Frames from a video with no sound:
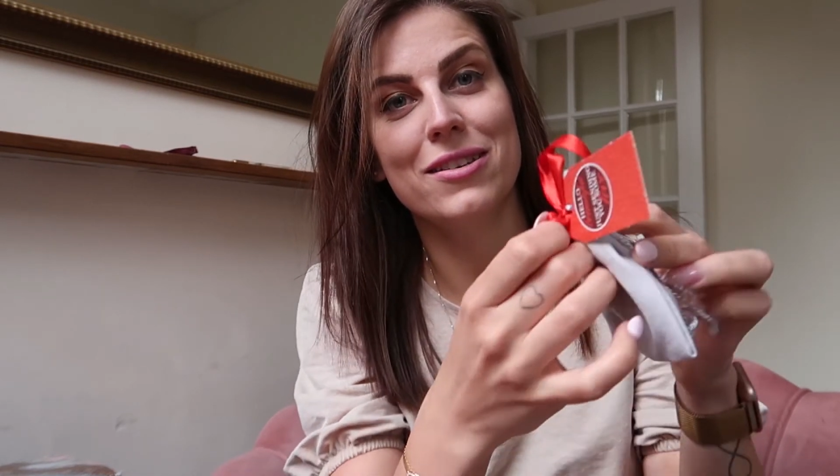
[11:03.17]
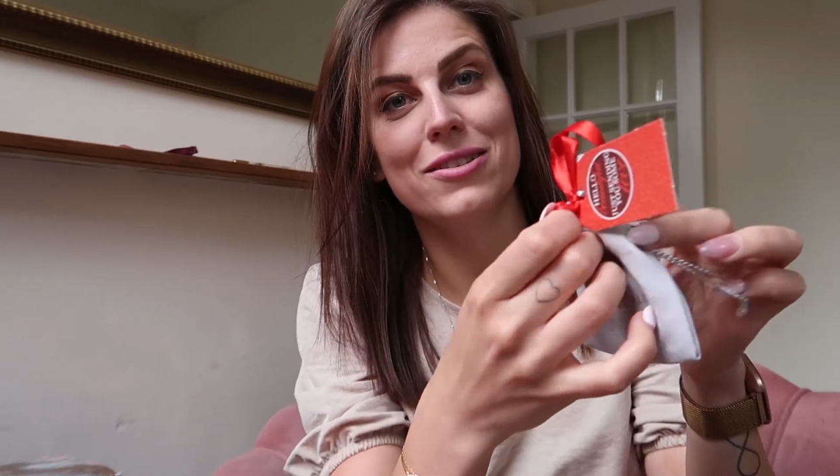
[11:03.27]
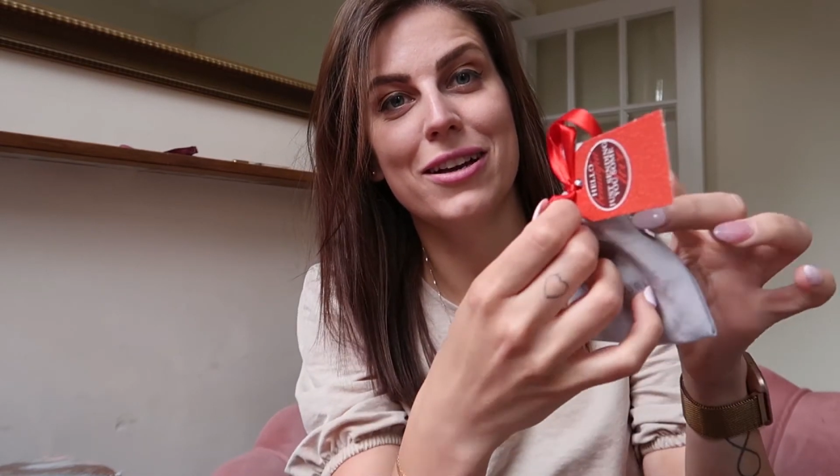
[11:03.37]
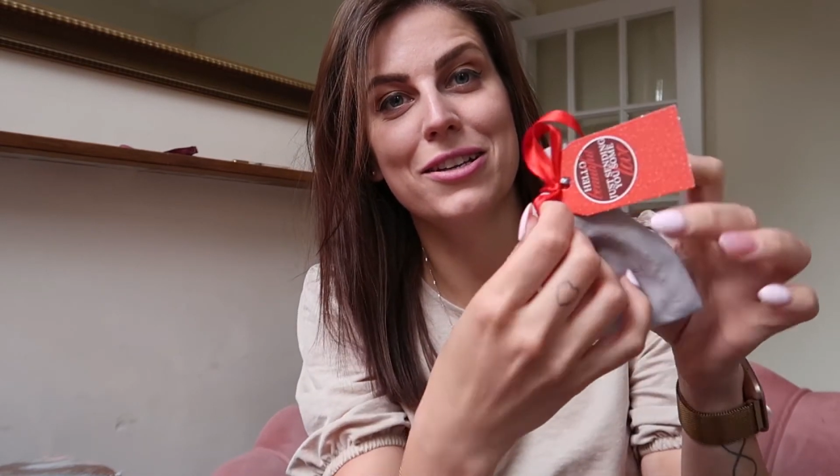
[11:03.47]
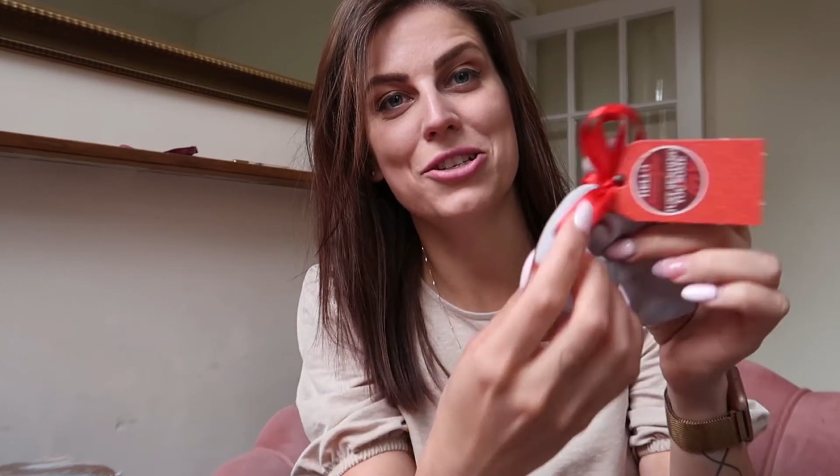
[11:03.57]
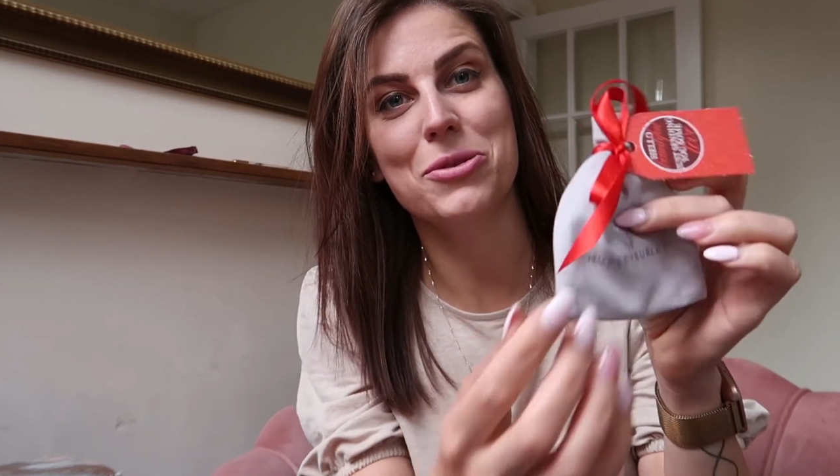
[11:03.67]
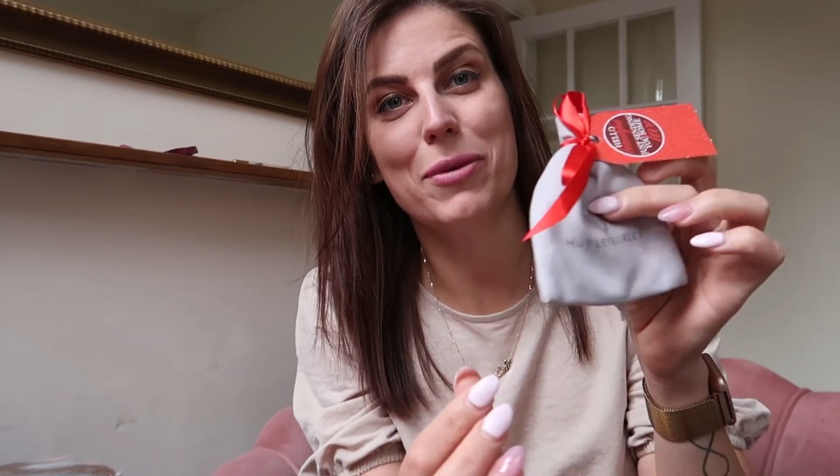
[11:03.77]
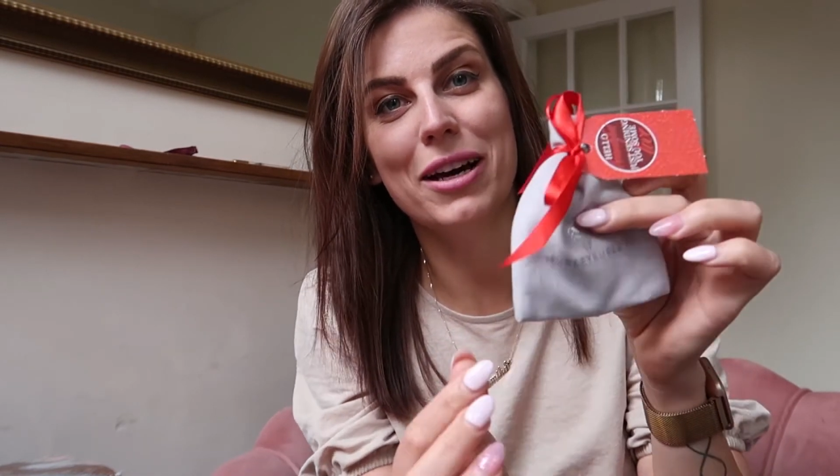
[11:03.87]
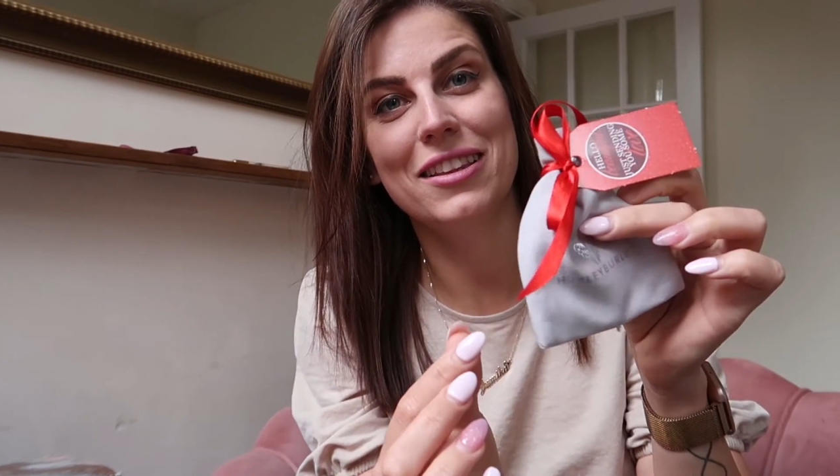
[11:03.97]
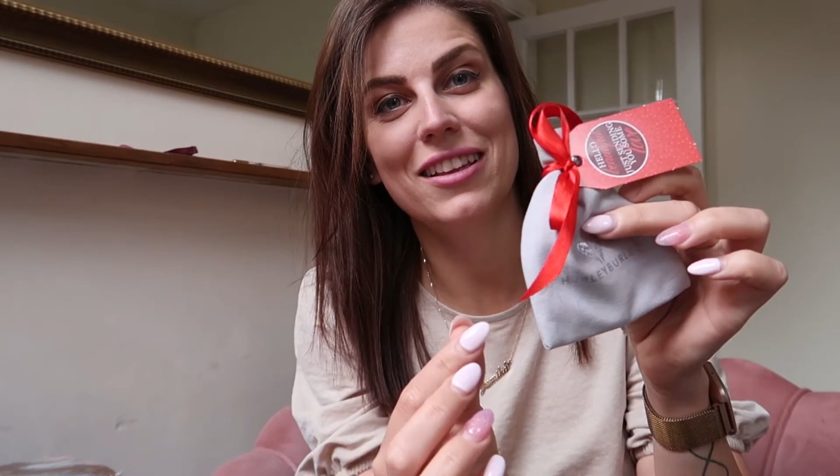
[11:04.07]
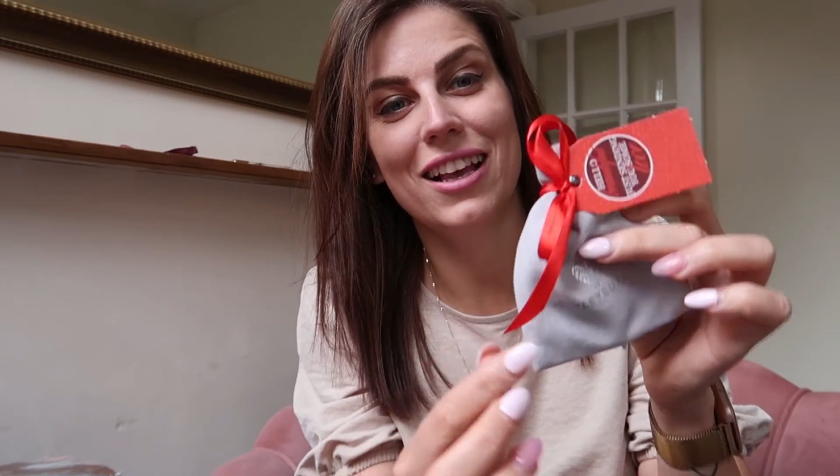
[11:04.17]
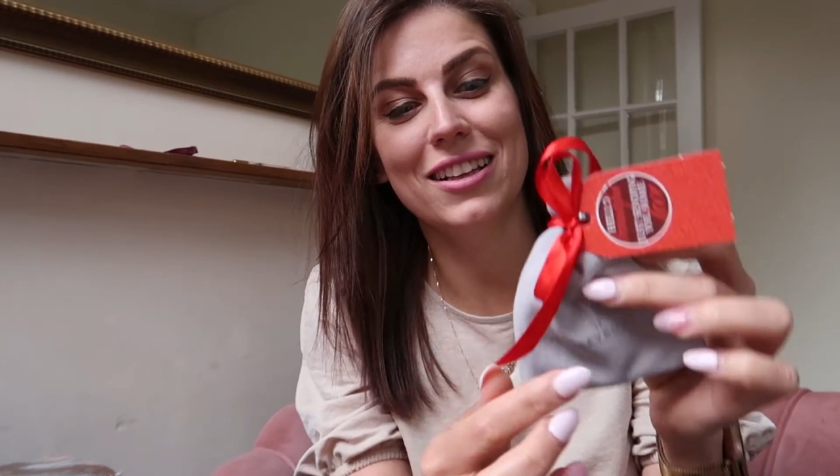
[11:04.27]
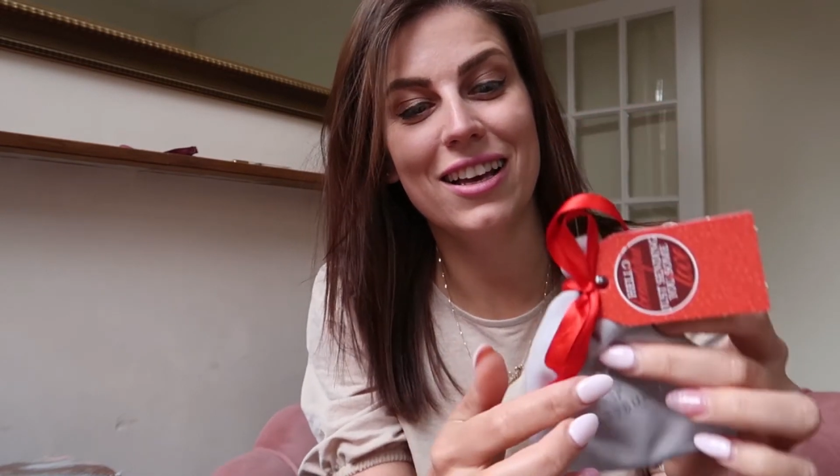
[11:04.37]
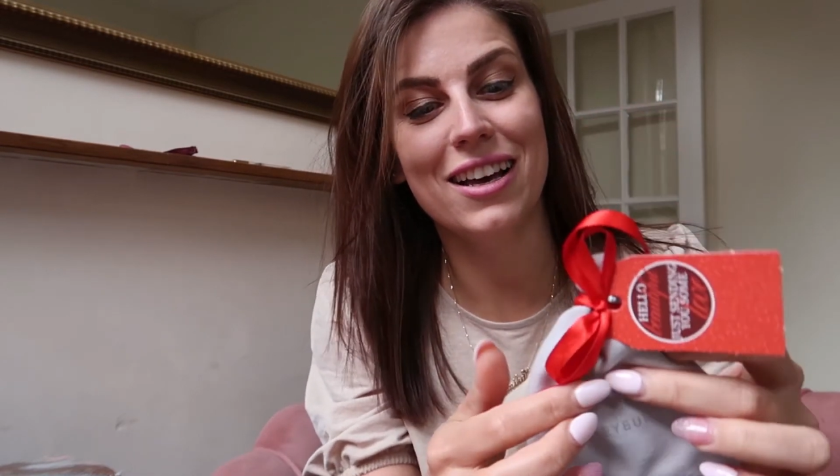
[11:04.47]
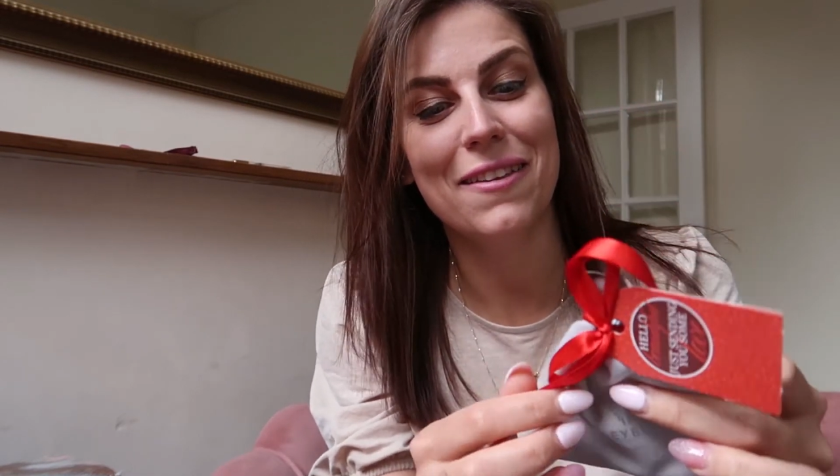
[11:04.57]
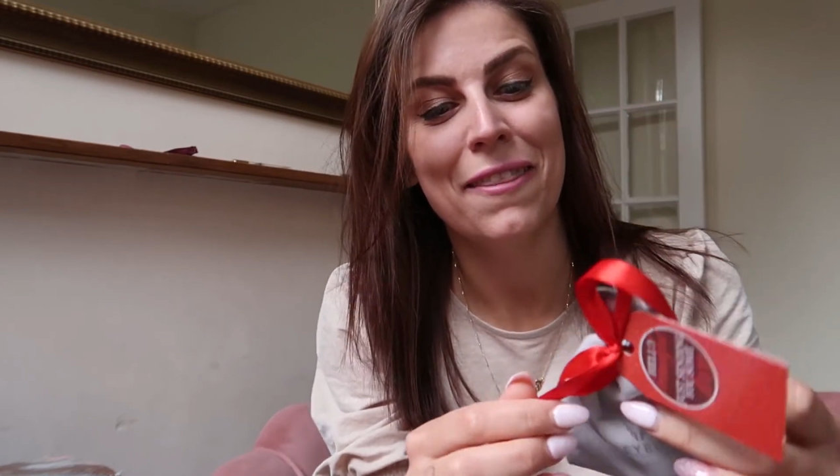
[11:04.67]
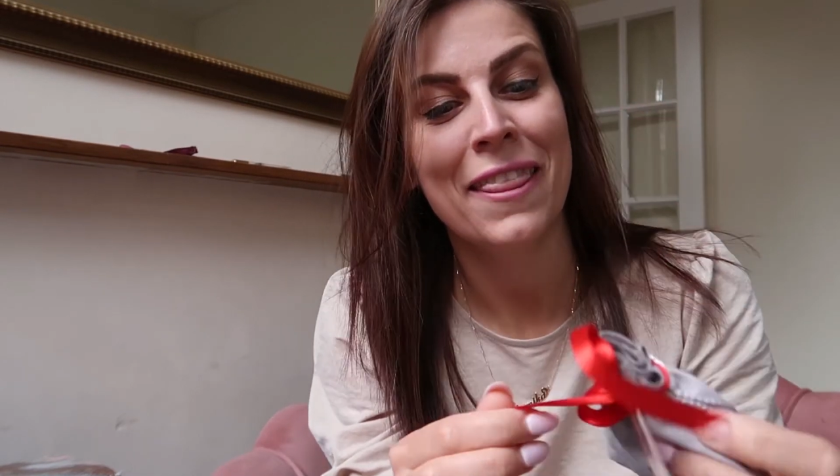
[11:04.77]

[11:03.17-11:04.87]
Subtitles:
so I just packed it like that,